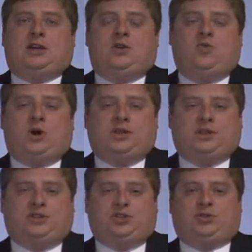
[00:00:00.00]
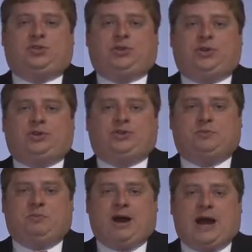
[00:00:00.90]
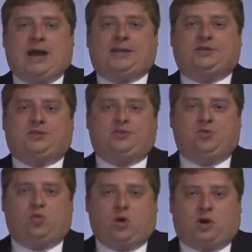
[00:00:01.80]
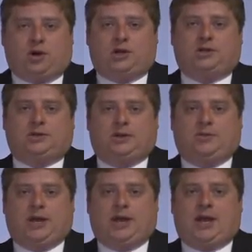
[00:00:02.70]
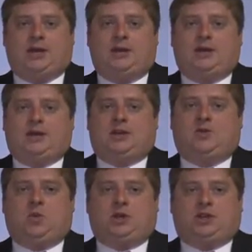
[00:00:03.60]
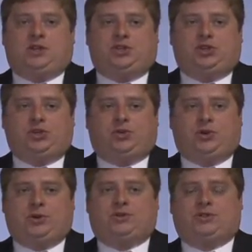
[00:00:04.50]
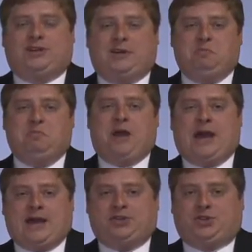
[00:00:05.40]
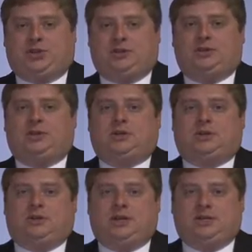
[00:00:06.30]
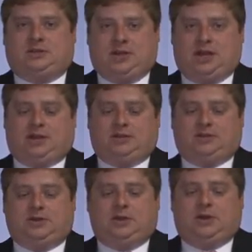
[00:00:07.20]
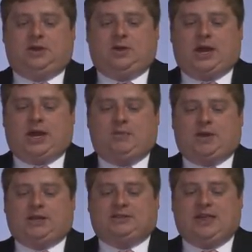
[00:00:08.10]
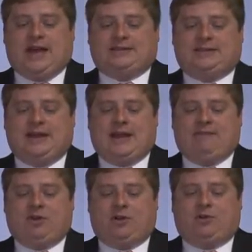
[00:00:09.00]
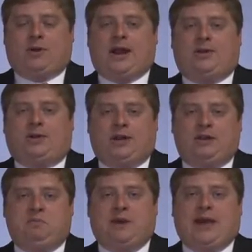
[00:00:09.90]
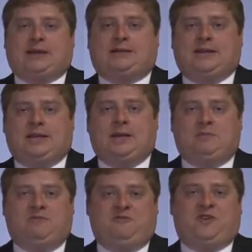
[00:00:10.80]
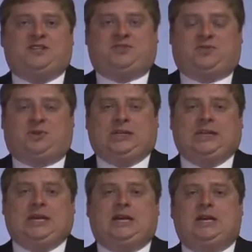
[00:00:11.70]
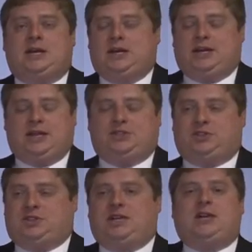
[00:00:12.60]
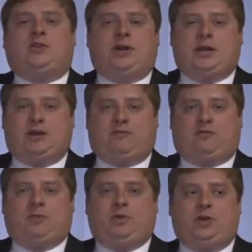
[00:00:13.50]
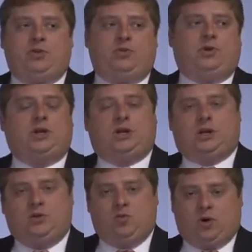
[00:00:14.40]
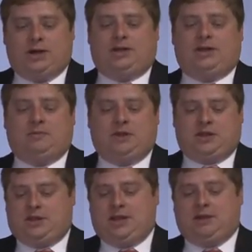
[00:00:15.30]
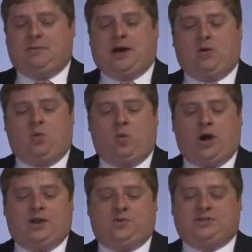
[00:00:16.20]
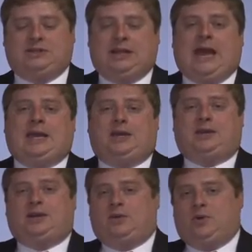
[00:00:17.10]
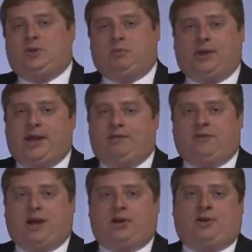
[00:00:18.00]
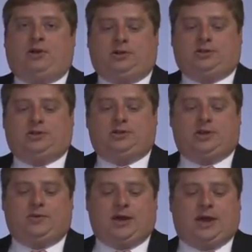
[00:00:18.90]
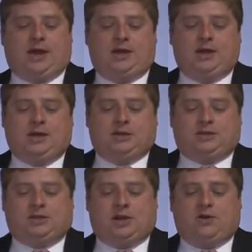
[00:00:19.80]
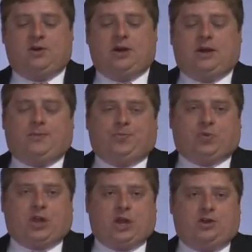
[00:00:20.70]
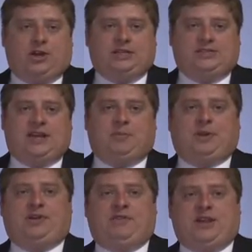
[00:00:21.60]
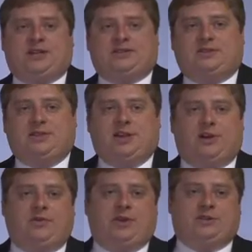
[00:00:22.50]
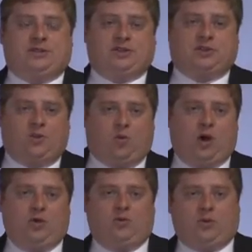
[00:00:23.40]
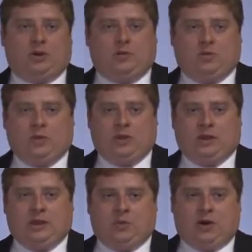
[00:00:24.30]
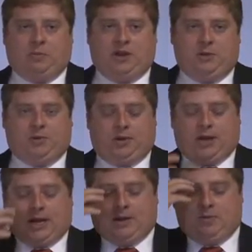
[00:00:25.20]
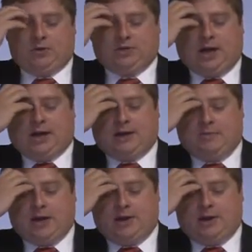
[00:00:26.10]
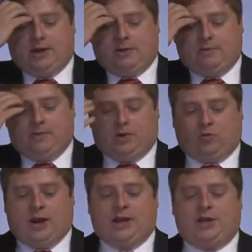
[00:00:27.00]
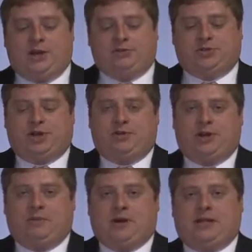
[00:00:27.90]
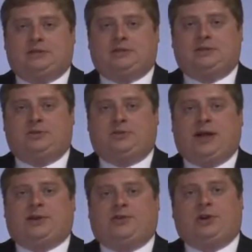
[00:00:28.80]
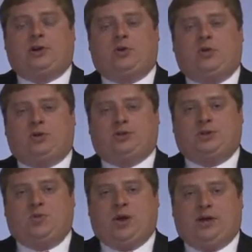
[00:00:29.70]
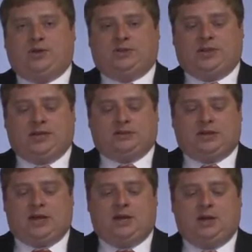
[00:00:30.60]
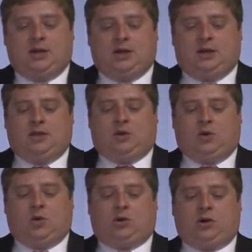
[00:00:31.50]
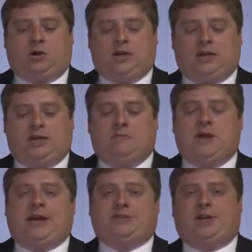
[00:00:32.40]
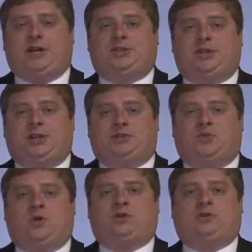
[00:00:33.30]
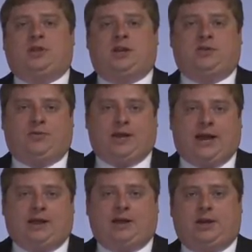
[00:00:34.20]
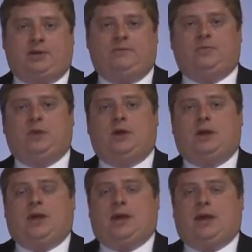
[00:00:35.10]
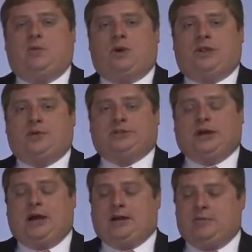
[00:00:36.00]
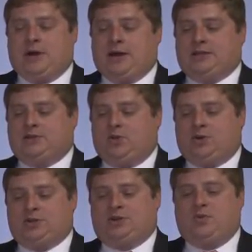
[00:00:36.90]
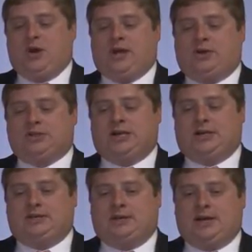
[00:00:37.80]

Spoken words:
you want the jurors' minds to work, okay? You want the jurors to imagine these things, okay? Because that's going to have a greater impact on them viscerally than just hearing it from you. You want them to think about what it was like when the plaintiff got hurt, okay? So a good example of this, there's this quote where people were talking about a radio show done by this director called Orson Welles, and they said, the horror in the imagination is worse than in reality. And what they were talking about is Orson Welles had